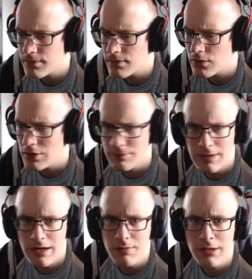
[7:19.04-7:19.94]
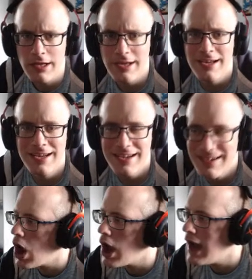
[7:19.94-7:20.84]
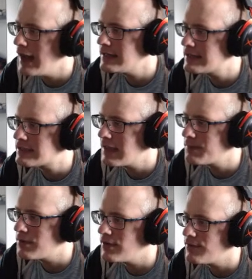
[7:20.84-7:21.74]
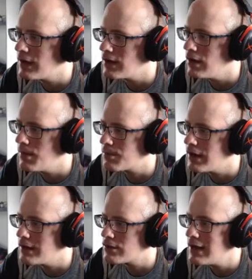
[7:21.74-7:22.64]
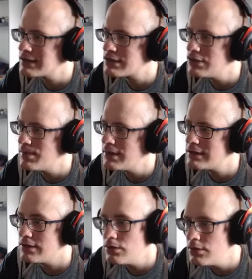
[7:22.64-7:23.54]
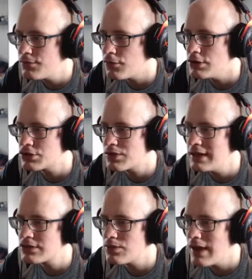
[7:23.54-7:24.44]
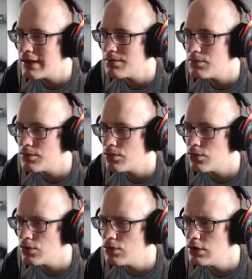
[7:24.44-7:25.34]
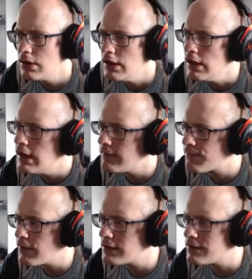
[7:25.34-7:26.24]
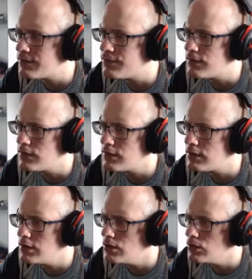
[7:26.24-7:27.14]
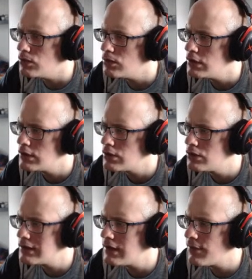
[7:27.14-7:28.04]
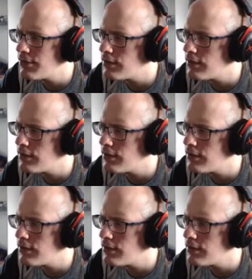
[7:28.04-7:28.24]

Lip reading: Terrorblade. Added Scepter upgrade. Grants a new ability. Runeforge. Creates a random rune in front of you. Cooldown